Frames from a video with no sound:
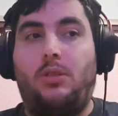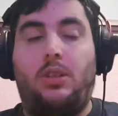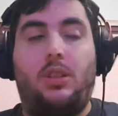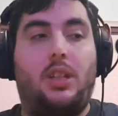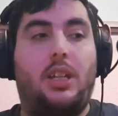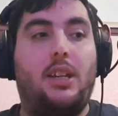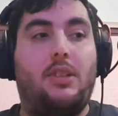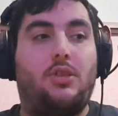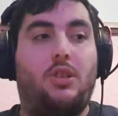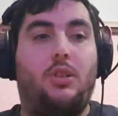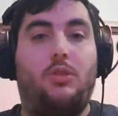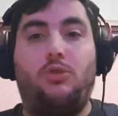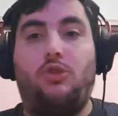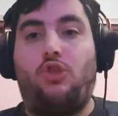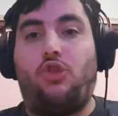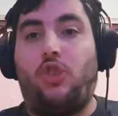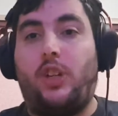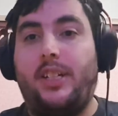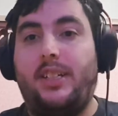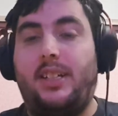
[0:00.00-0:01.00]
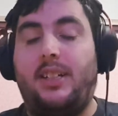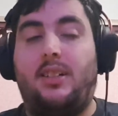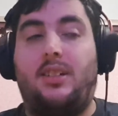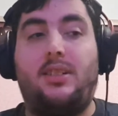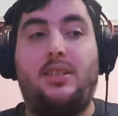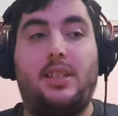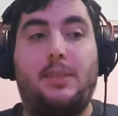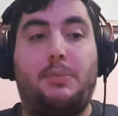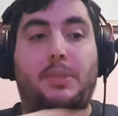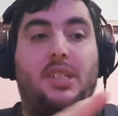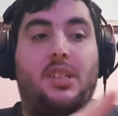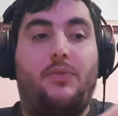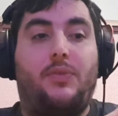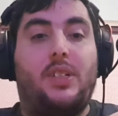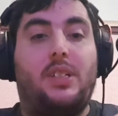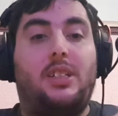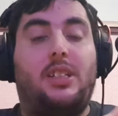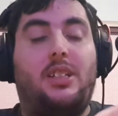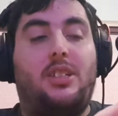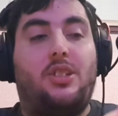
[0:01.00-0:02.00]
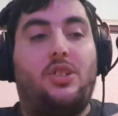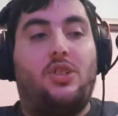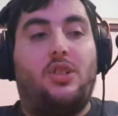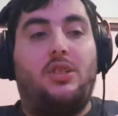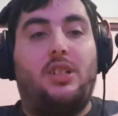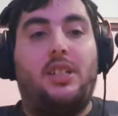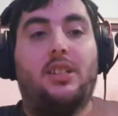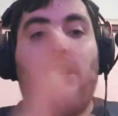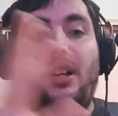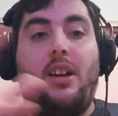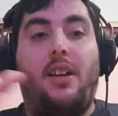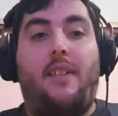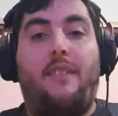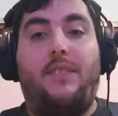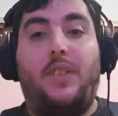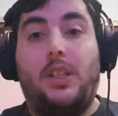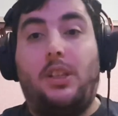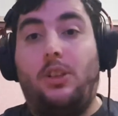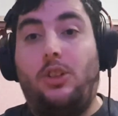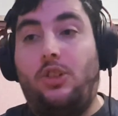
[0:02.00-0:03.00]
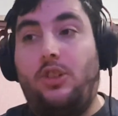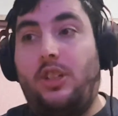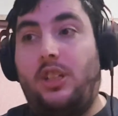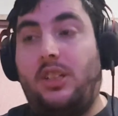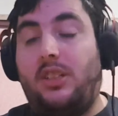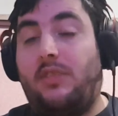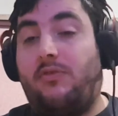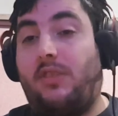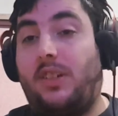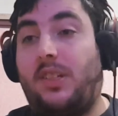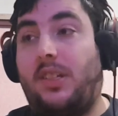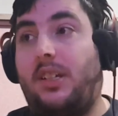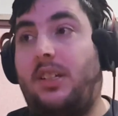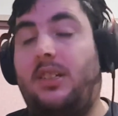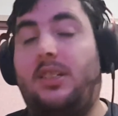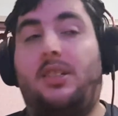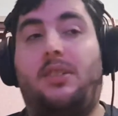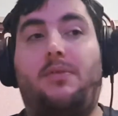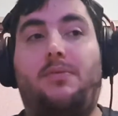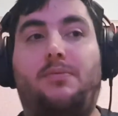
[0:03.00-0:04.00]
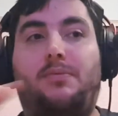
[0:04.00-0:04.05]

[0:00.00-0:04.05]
He has a whole training arc specifically designed for learning the Rasengan.